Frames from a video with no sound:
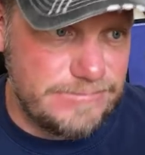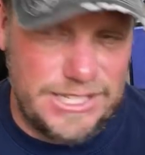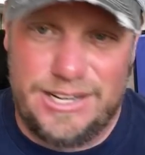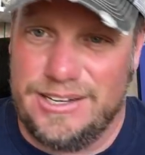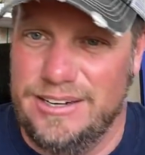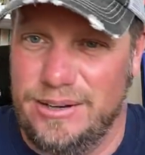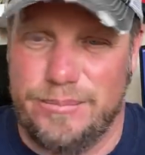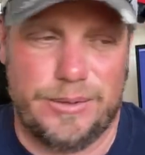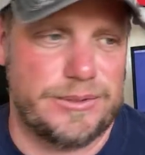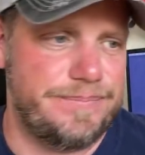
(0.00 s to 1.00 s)
Yeah, I got a lot of
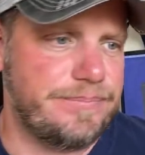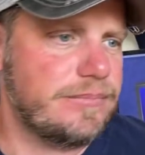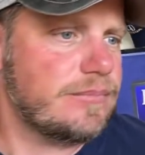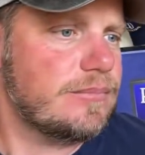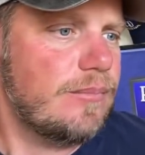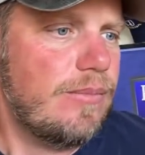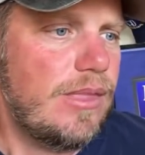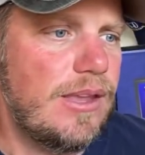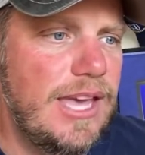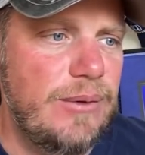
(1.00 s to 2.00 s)
burps.
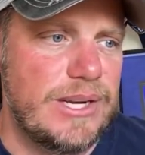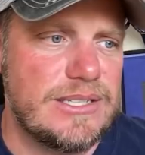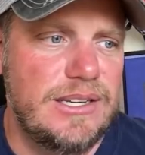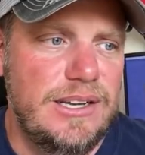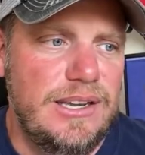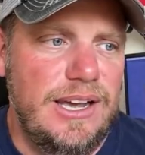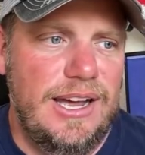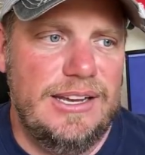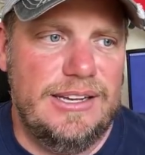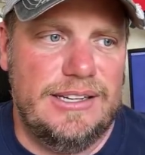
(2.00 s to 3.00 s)
Anyways,
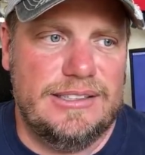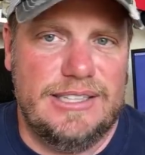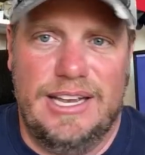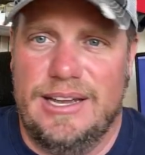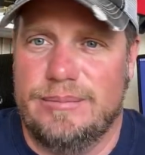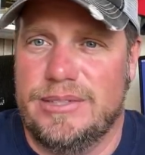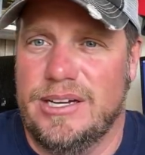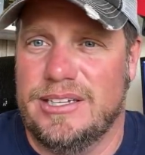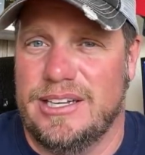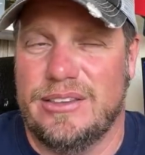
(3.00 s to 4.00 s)
I, uh, yeah, I'm
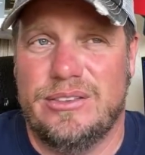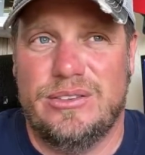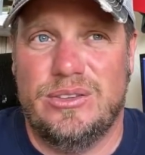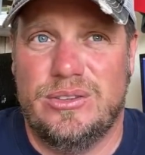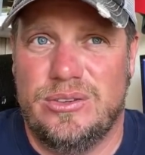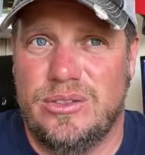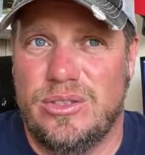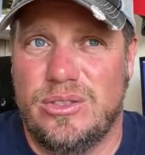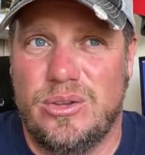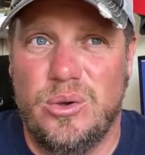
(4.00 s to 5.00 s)
talking like
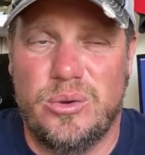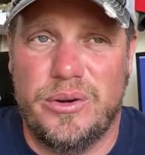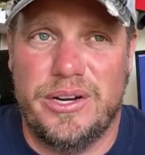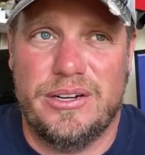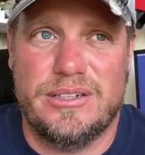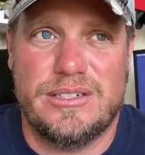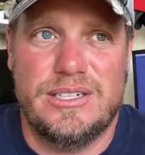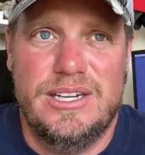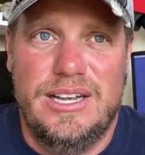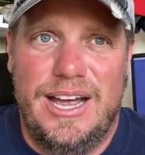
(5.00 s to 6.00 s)
two, three years.
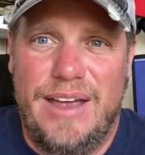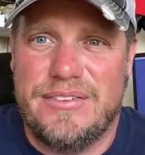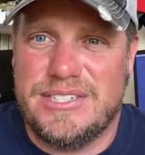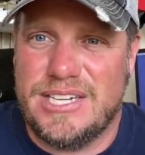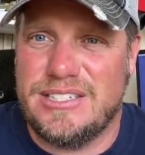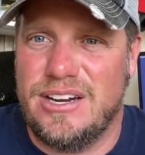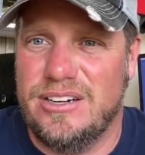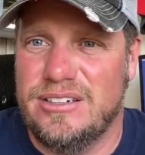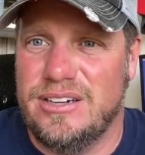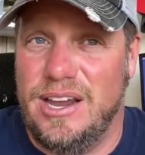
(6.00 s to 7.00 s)
I have six
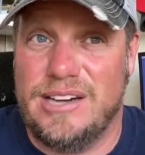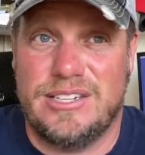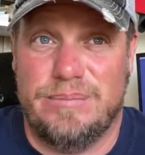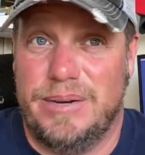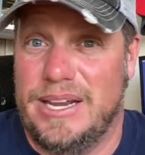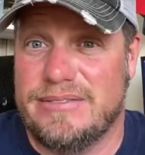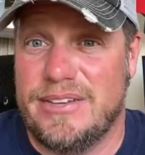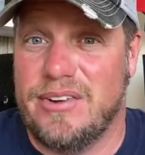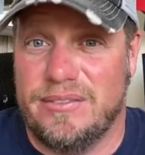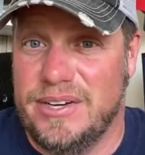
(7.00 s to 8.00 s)
hundred, I actually probably have
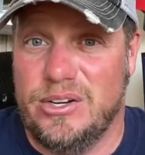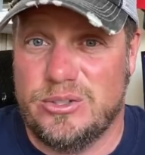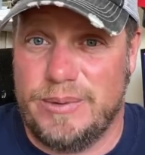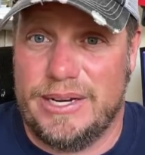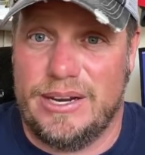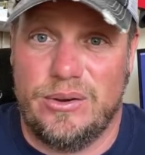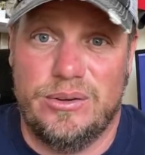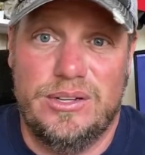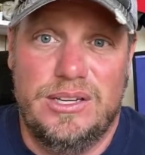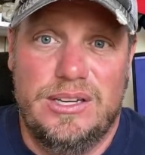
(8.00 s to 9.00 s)
seven hundred videos by now.
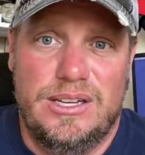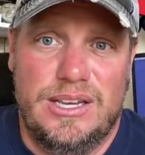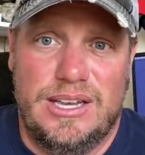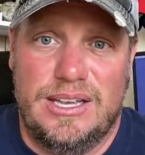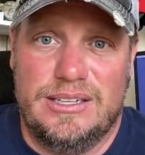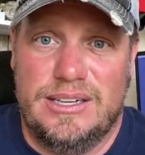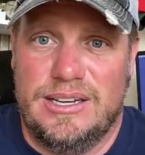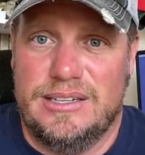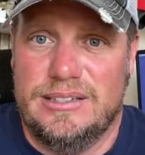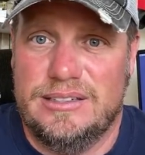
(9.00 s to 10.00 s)
And
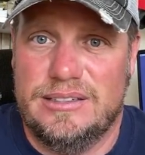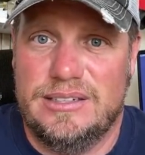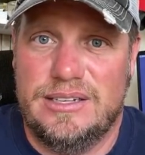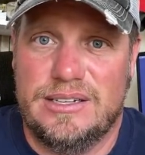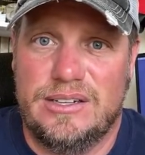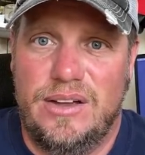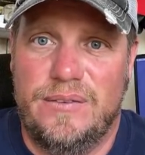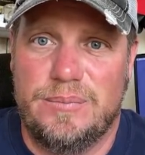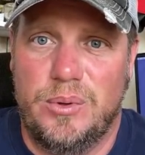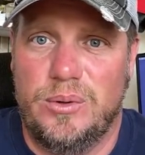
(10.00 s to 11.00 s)
yeah, uh, golf
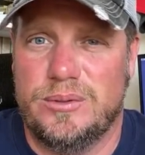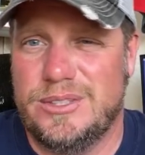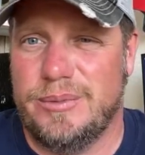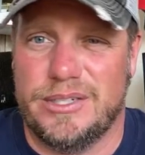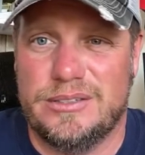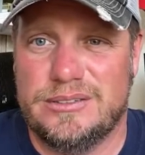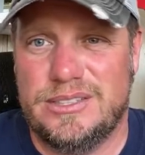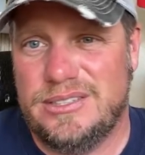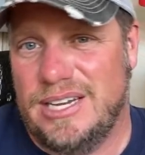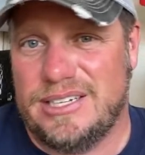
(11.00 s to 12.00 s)
and pool, similar,
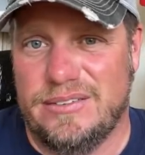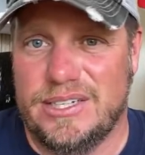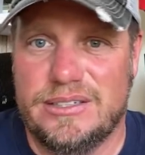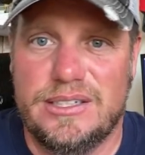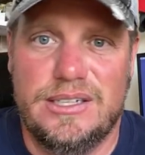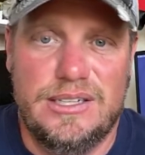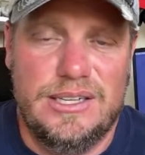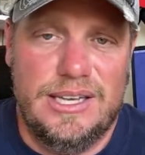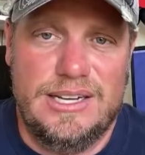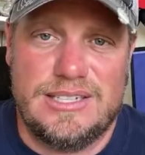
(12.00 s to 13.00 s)
just activity.
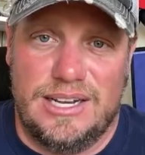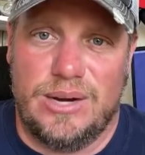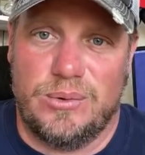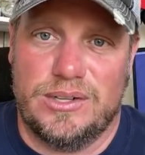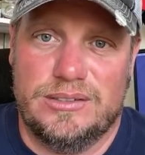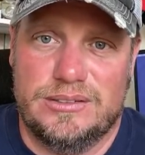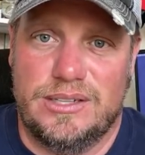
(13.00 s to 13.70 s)
It is a lot of work.